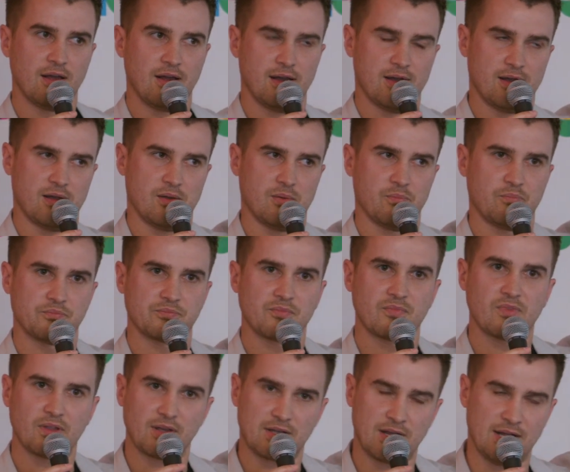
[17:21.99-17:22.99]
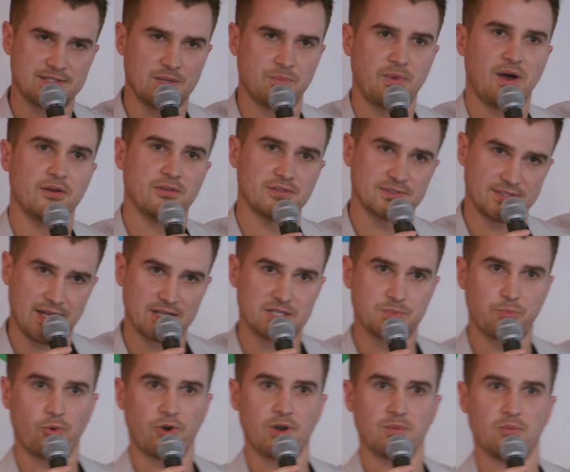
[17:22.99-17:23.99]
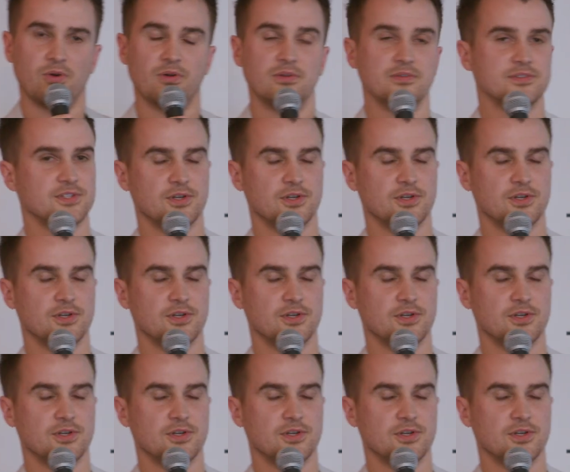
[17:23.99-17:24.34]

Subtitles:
content models exportable.